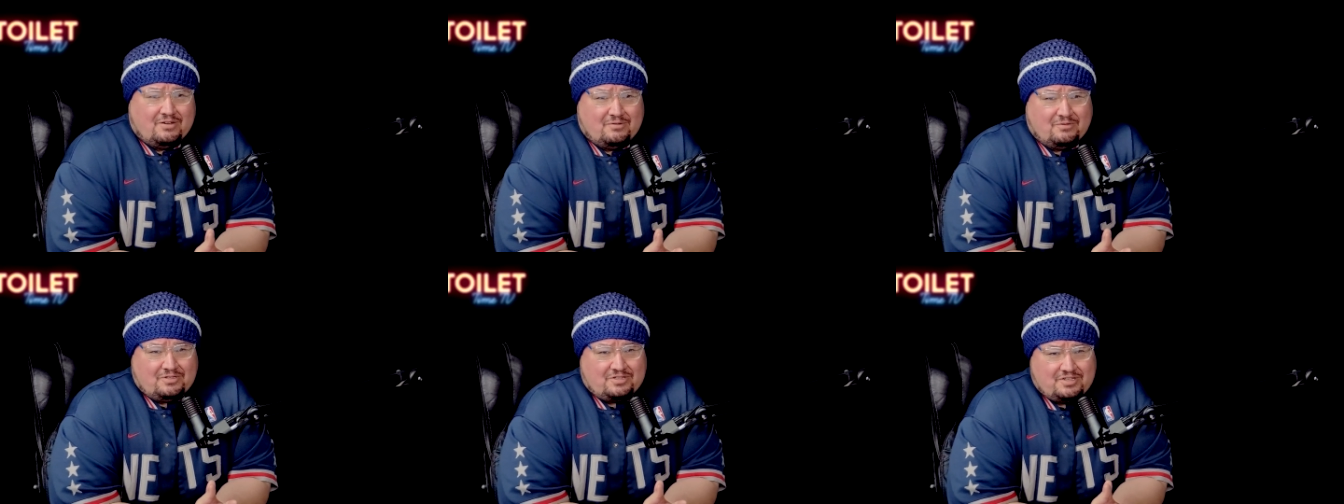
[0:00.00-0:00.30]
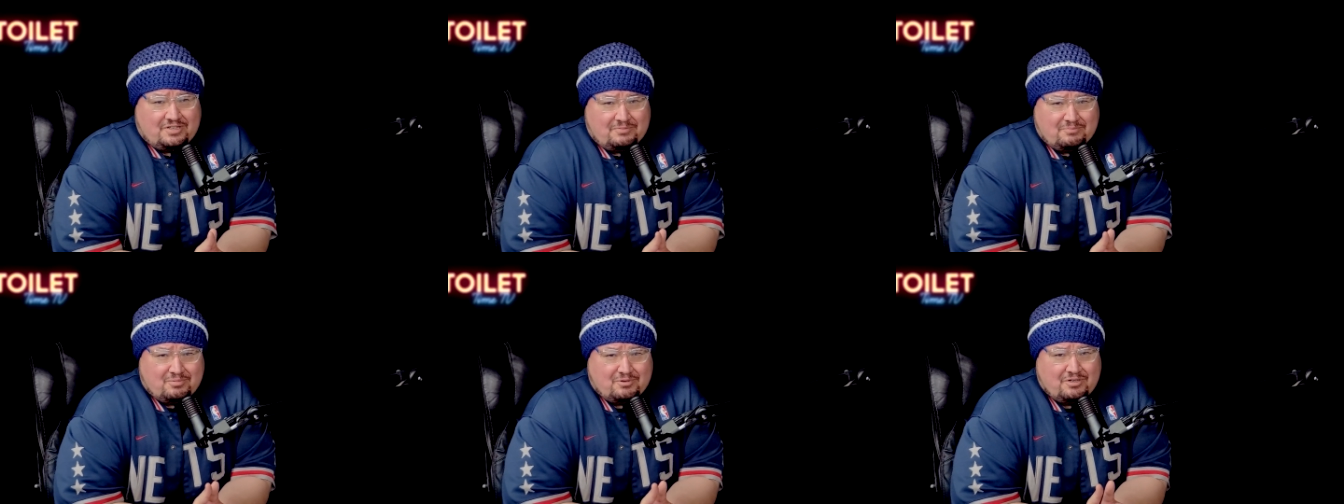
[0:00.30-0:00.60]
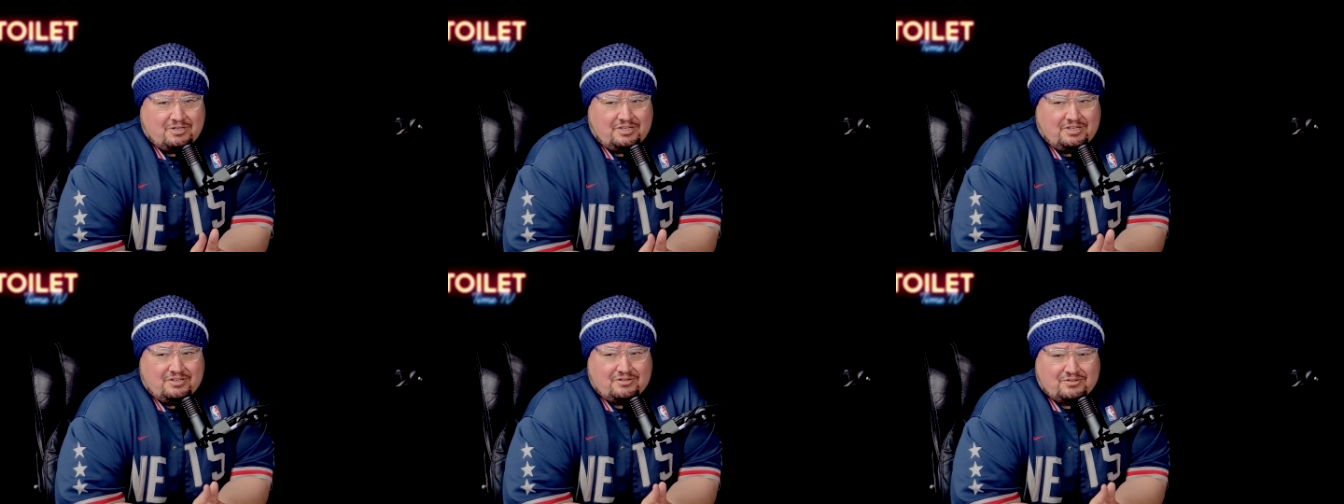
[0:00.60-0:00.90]
which seemed
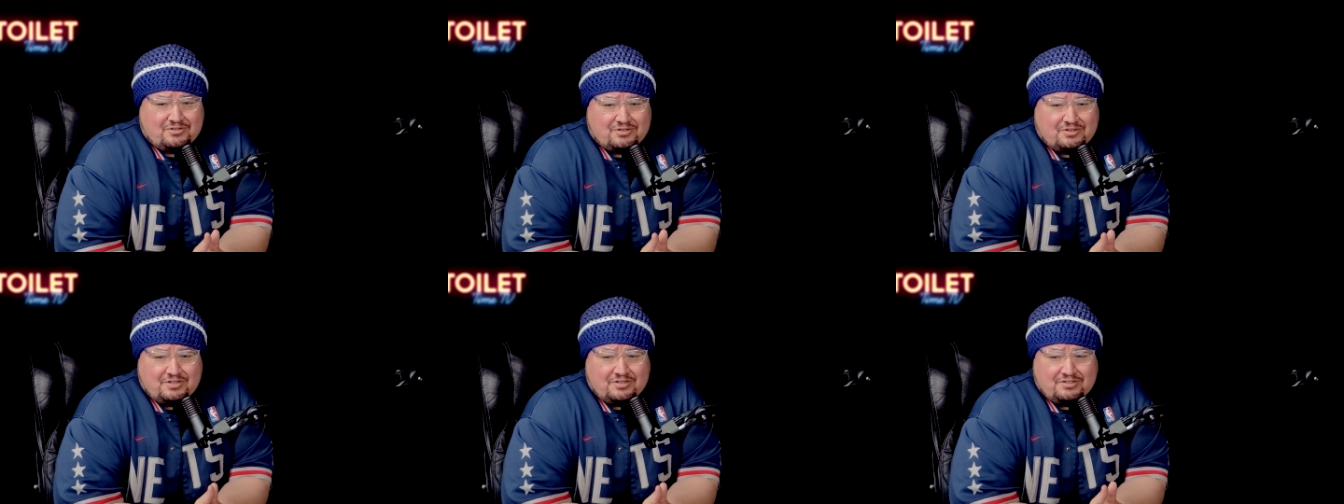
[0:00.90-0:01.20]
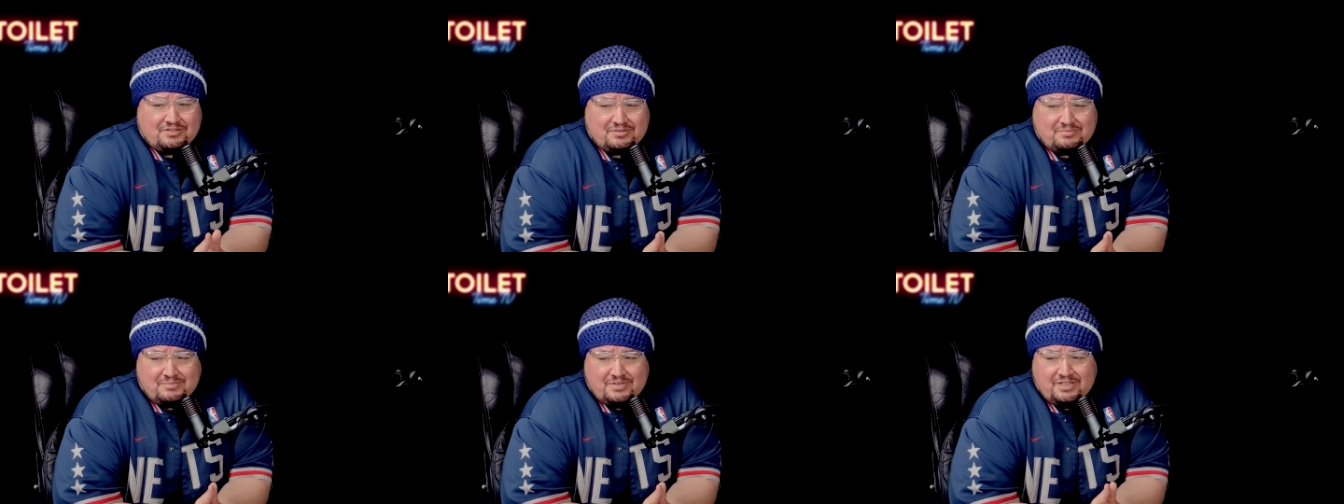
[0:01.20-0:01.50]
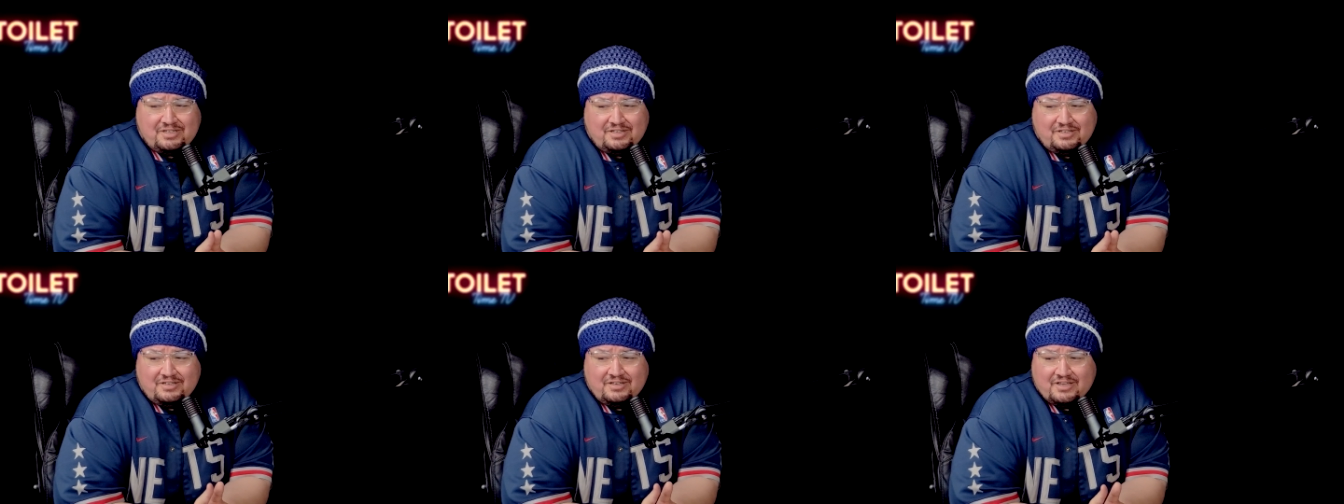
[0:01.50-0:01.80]
pretty interesting to
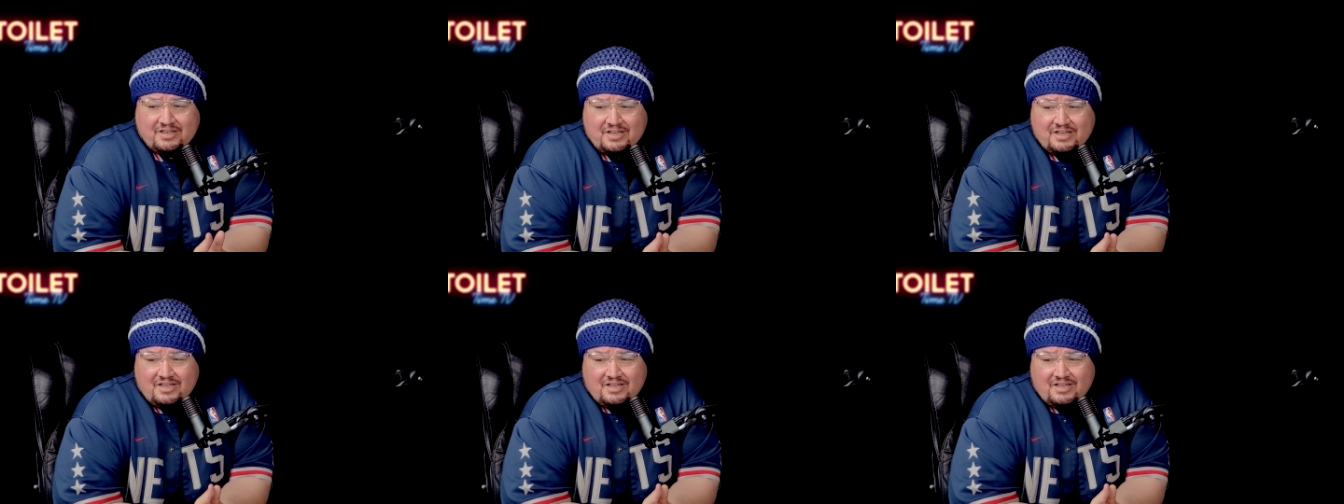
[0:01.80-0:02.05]
me,